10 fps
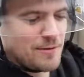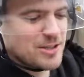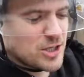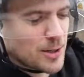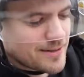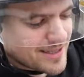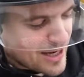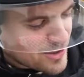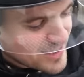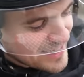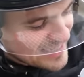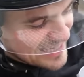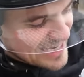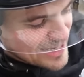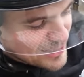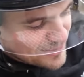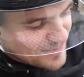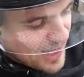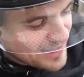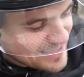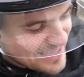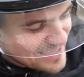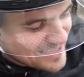we have determined that there is a gear on the